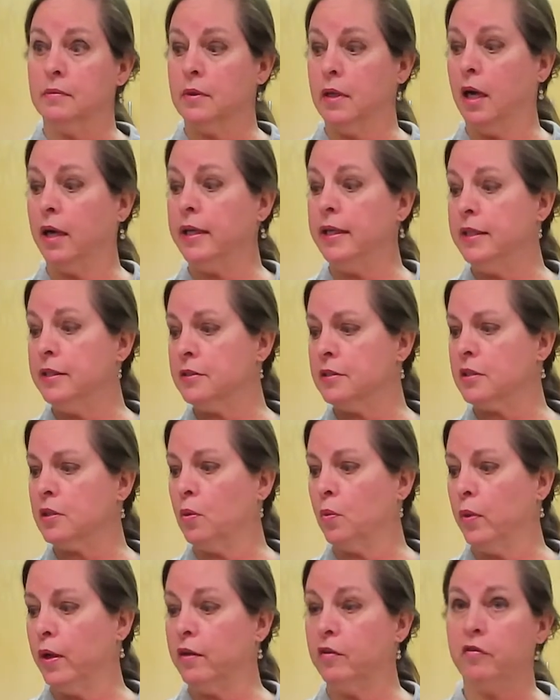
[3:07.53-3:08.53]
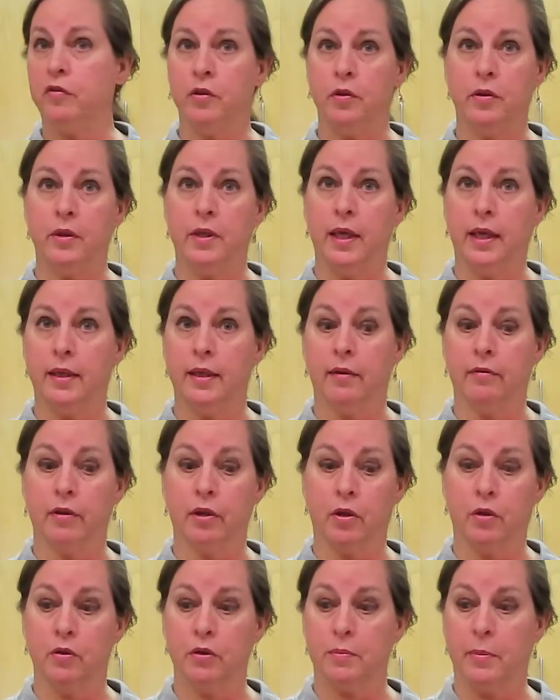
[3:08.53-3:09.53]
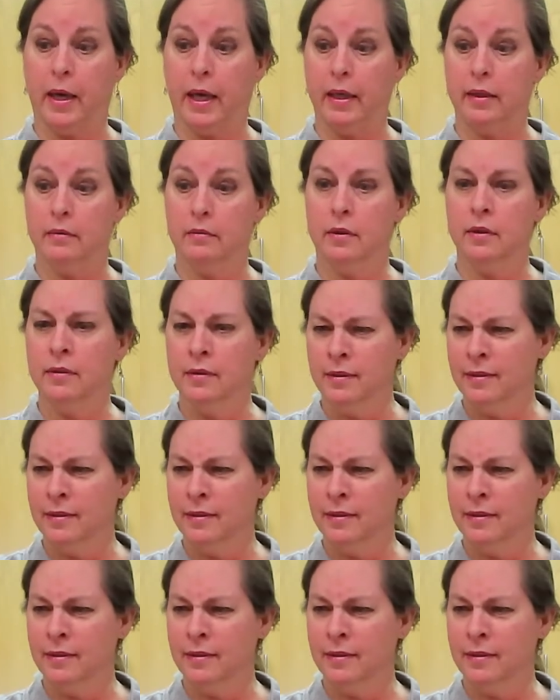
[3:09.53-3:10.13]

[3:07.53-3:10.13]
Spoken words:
Honey is the one food that never goes bad.